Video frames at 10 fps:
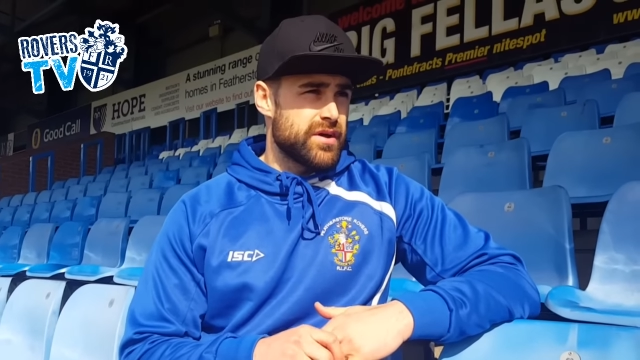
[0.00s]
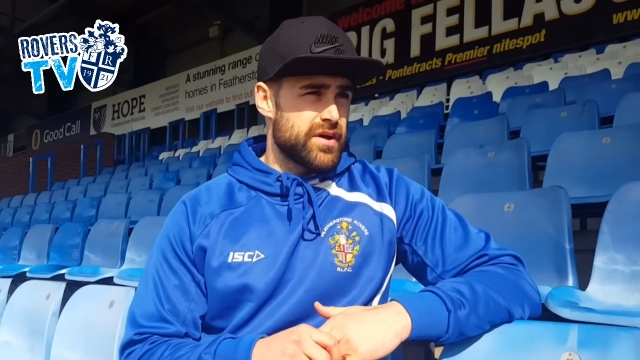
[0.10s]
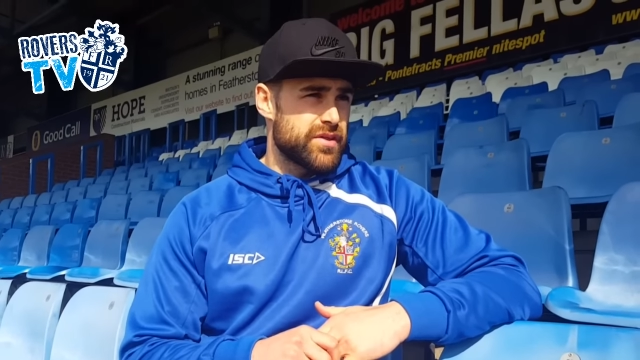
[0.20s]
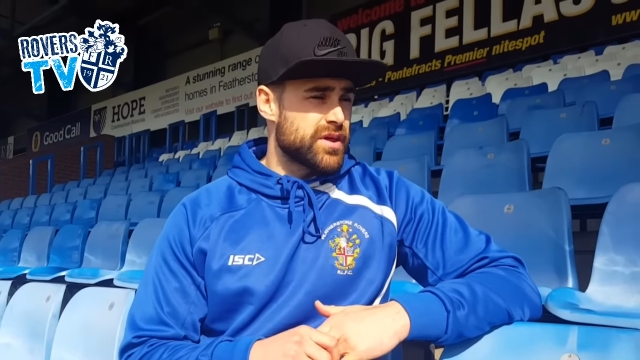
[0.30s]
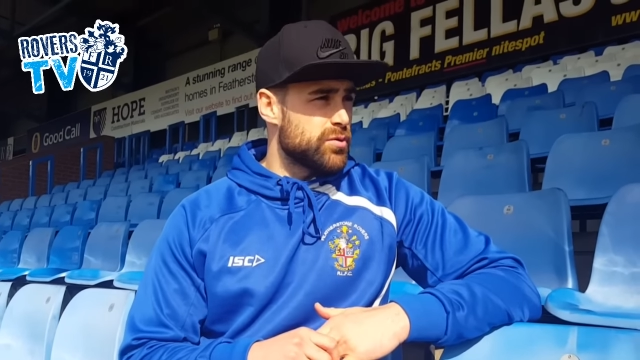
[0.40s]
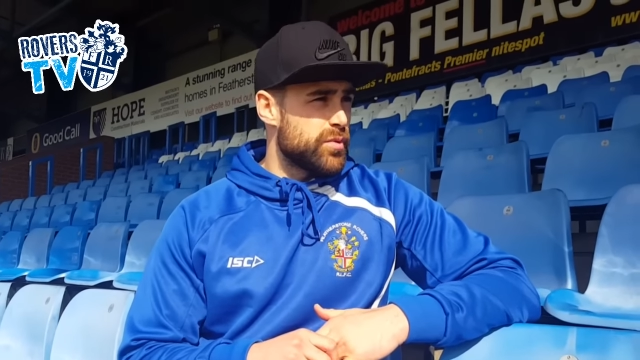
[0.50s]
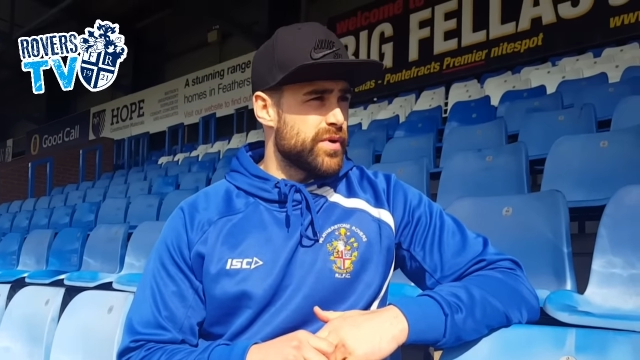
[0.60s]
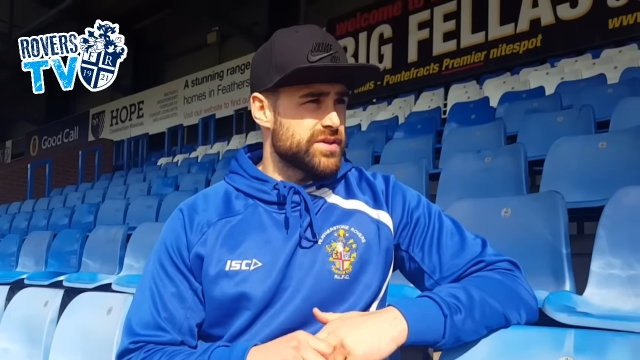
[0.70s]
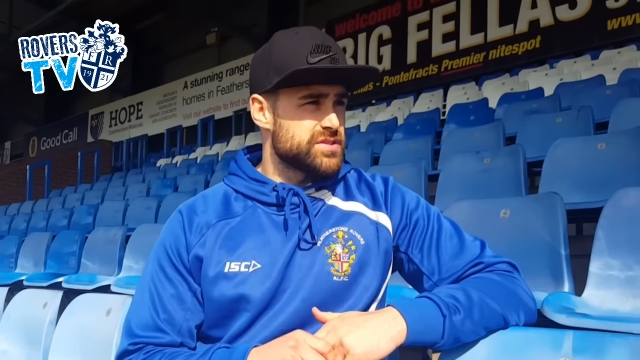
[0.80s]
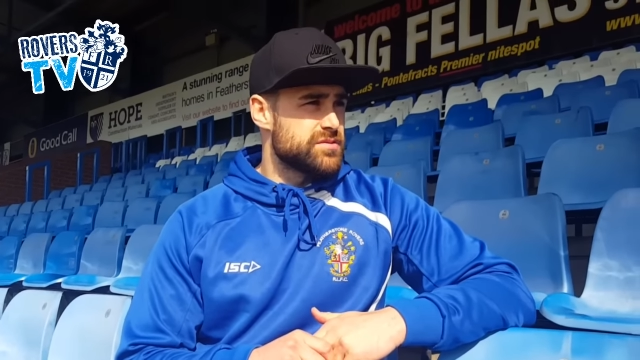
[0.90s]
I think it'll be
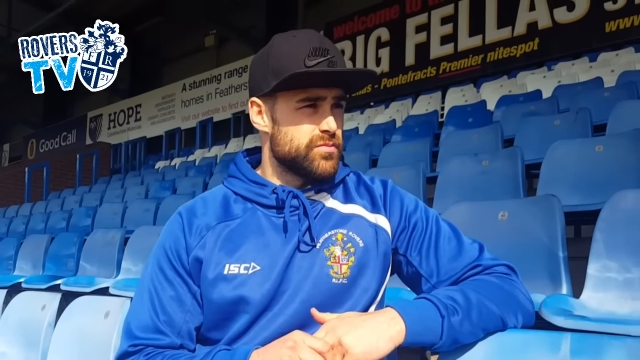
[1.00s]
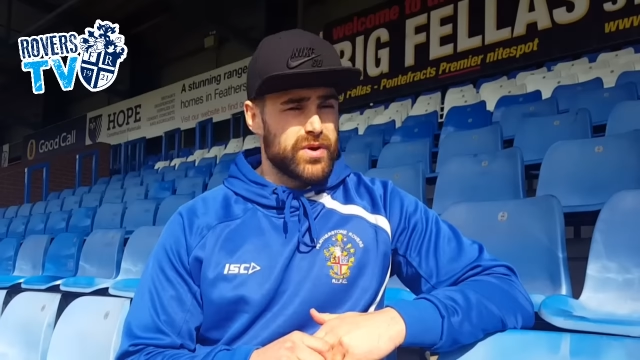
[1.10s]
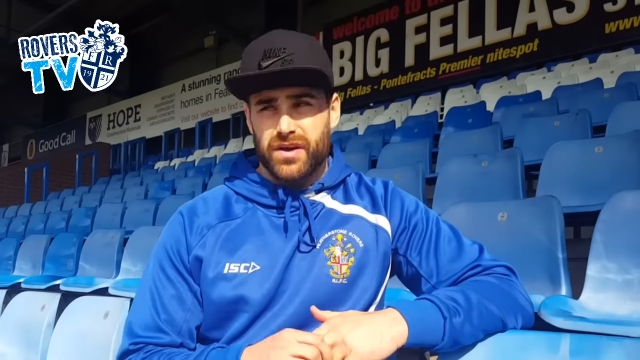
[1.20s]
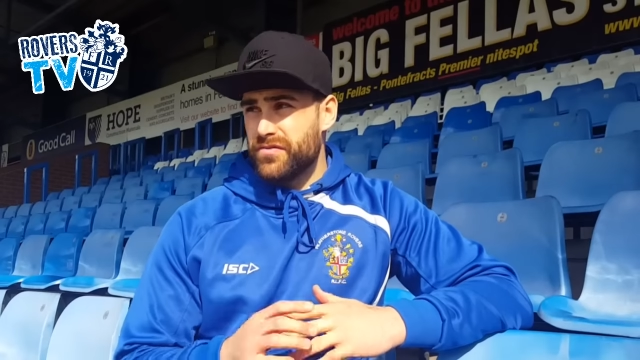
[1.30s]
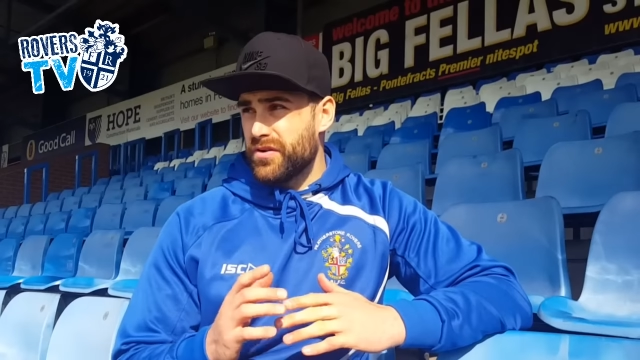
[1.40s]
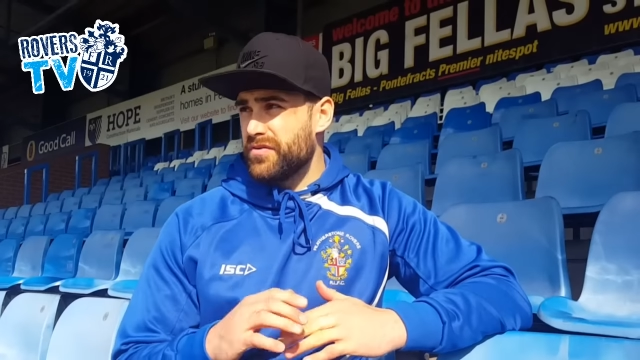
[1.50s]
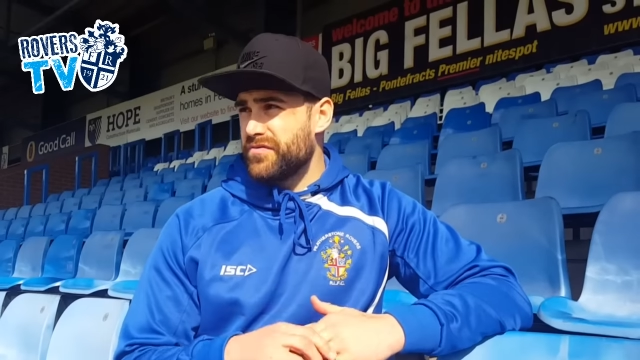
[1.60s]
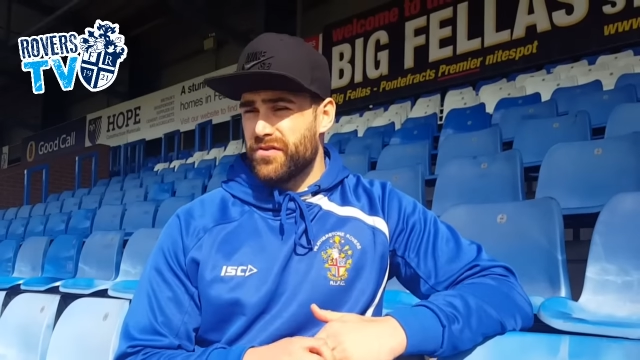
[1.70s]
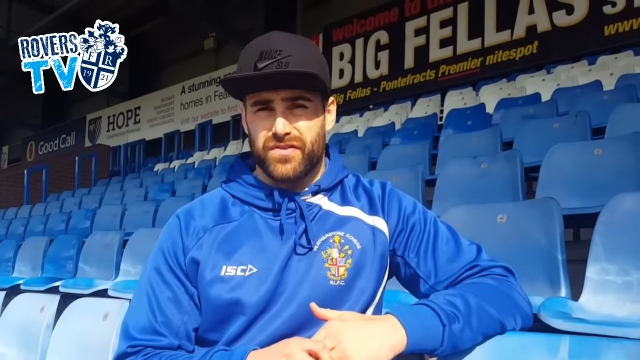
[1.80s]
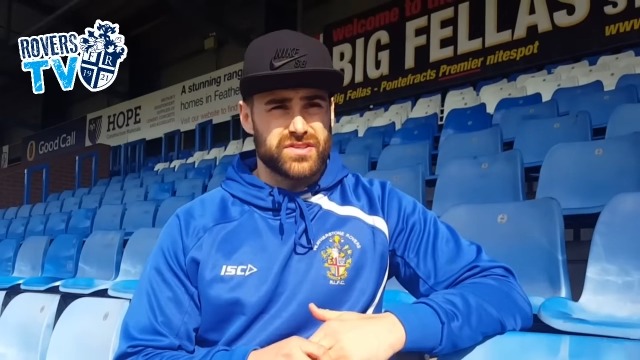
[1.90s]
better for
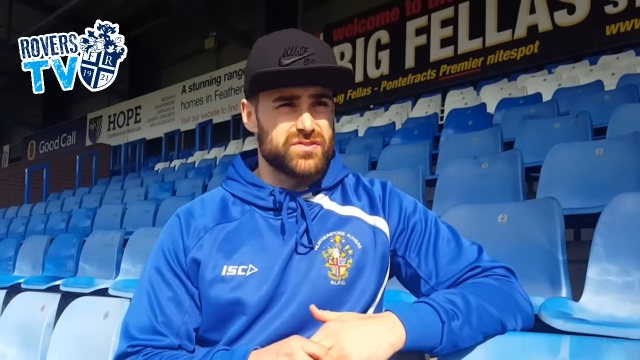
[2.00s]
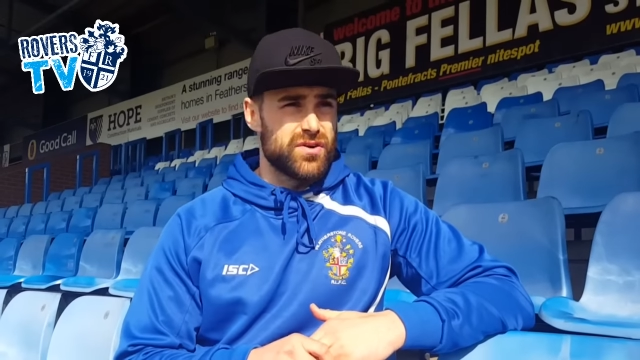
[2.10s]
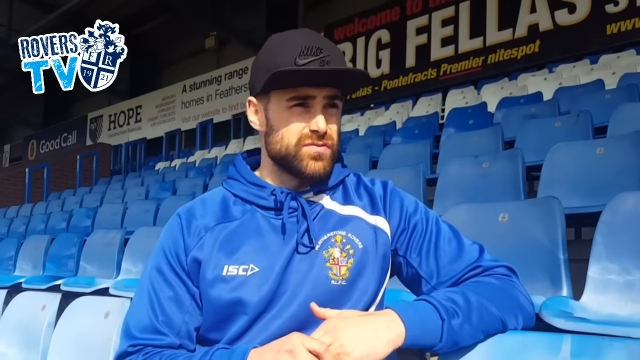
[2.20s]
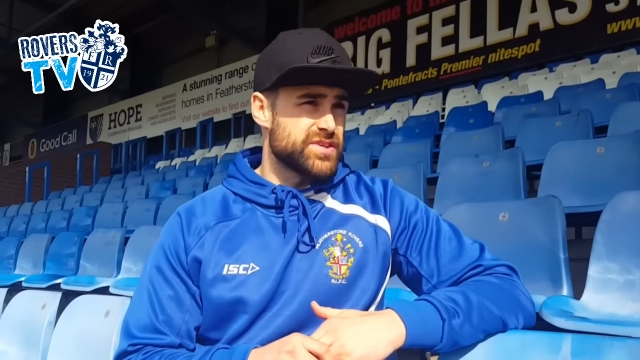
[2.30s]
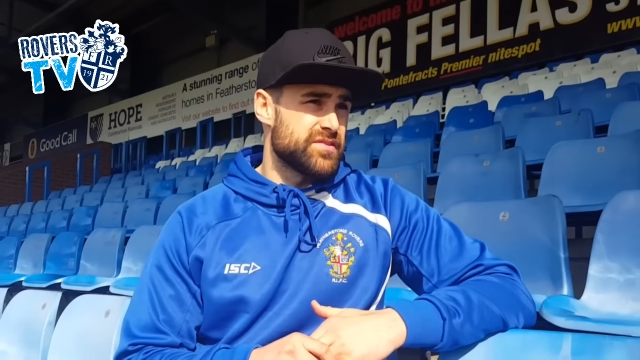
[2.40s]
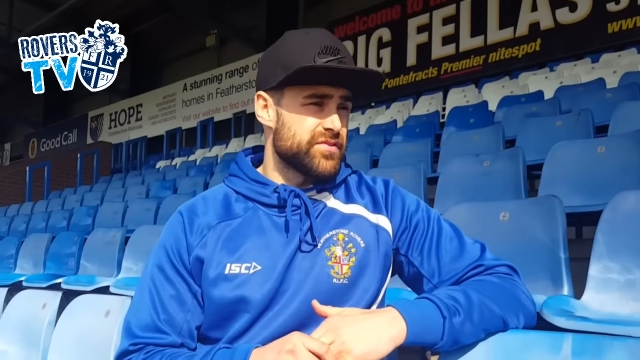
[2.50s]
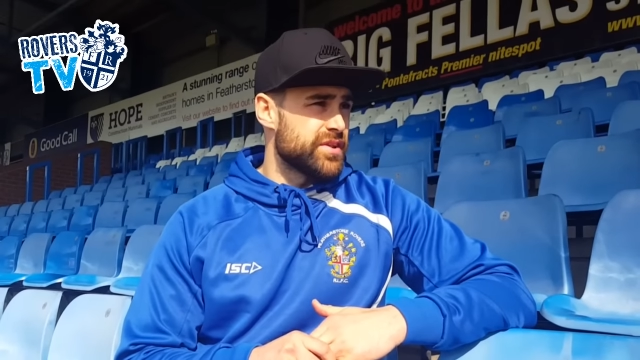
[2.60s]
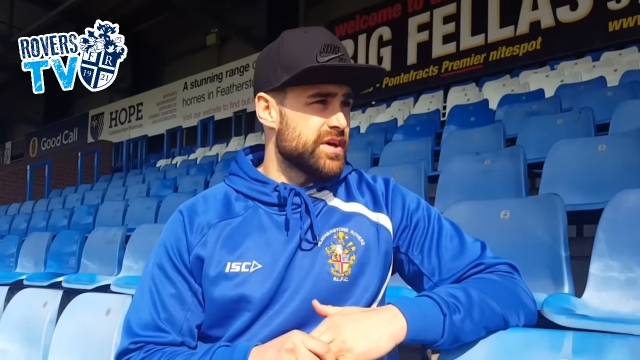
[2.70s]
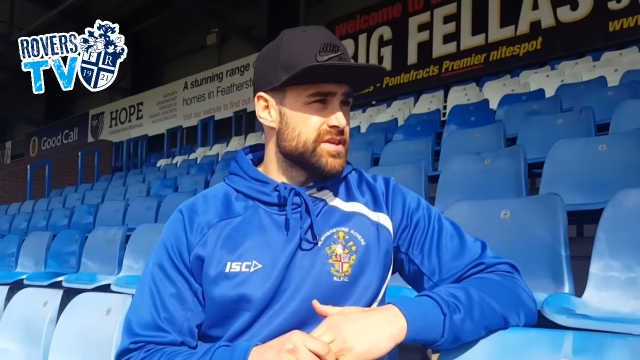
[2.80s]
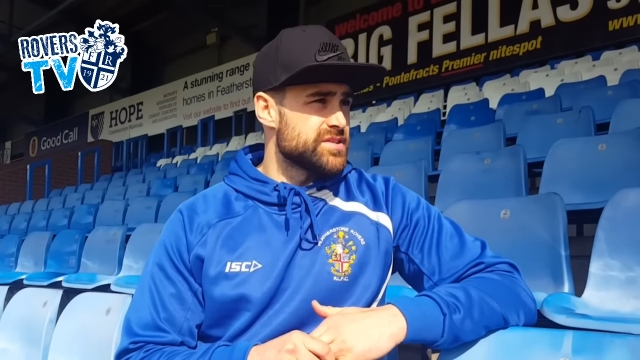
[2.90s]
Featherstone Rovers and for
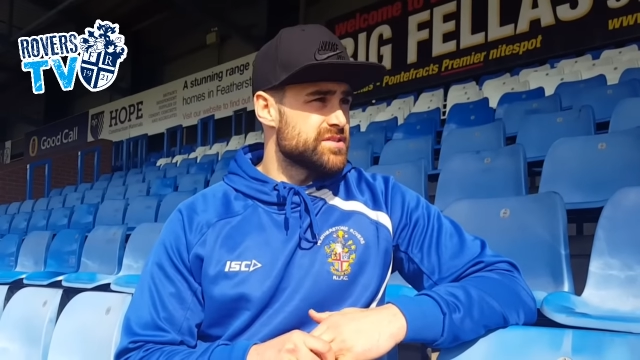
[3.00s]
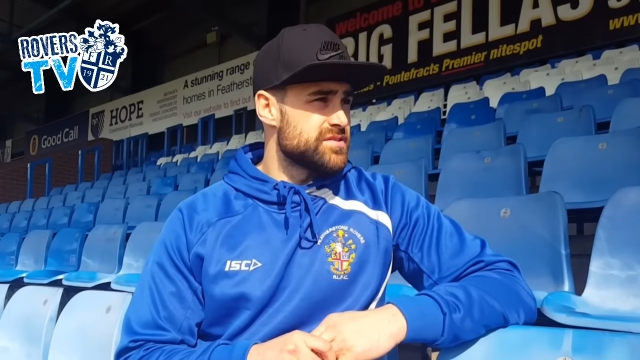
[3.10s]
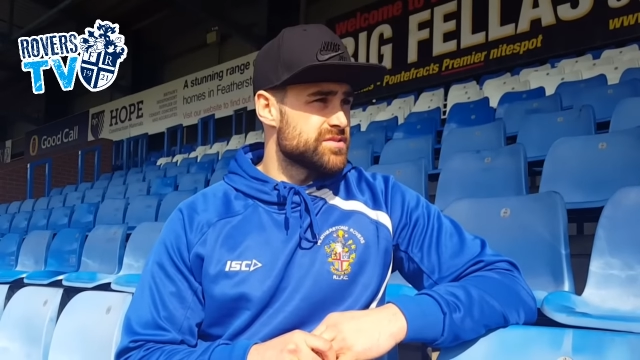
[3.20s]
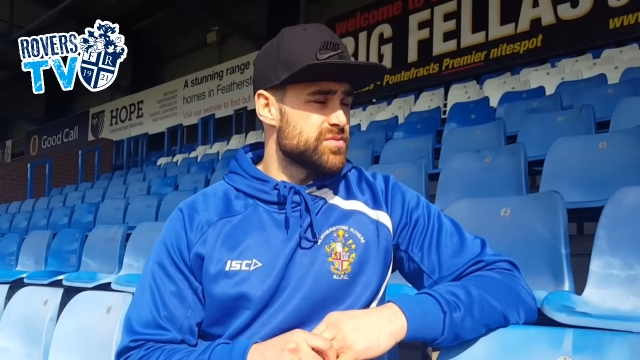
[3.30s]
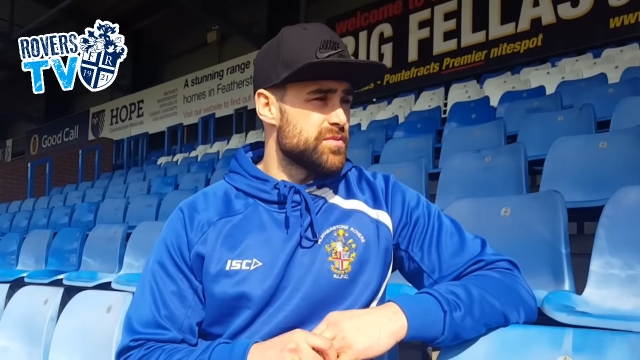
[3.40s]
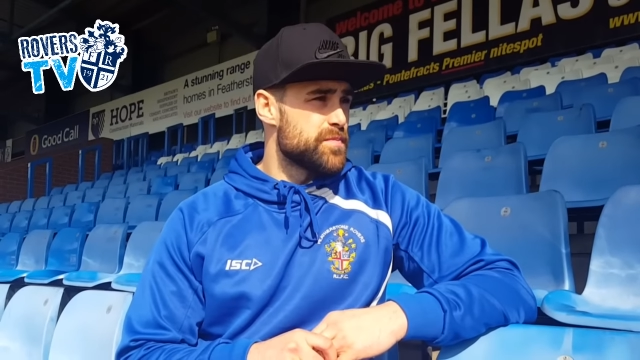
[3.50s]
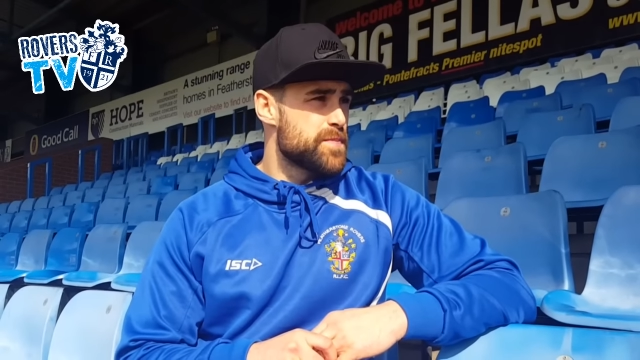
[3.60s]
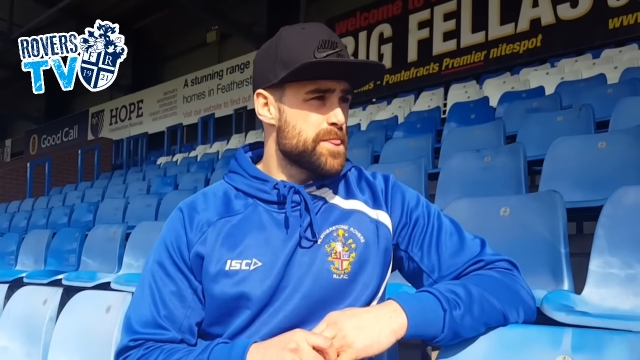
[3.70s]
the Lions as well.